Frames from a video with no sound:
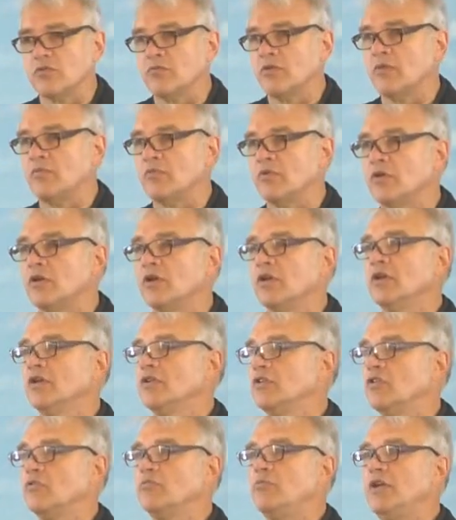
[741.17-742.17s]
Remember,
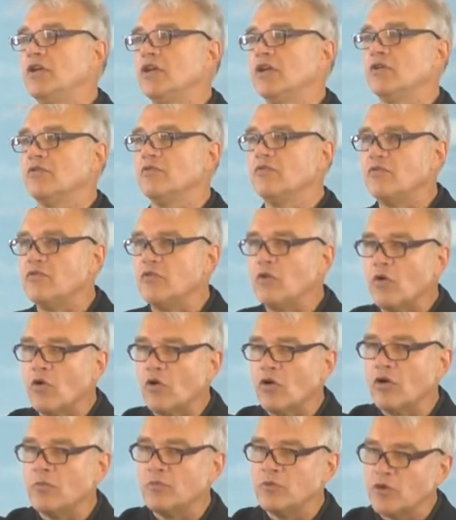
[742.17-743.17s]
don't be
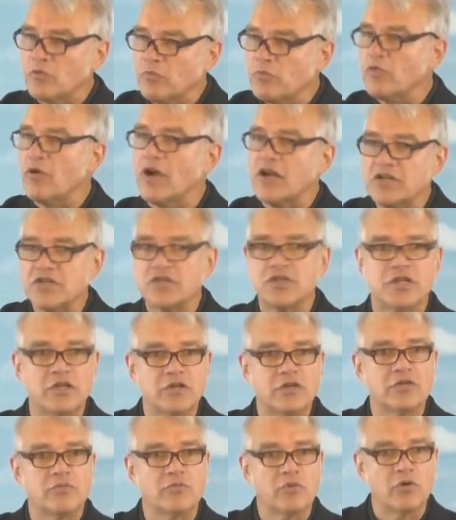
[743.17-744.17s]
conformed or pressed
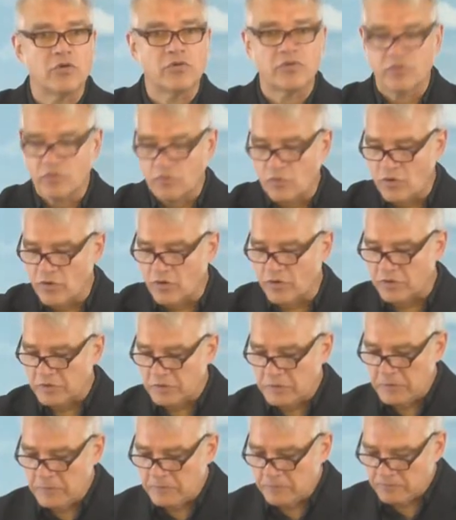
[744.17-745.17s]
into the mold of the world.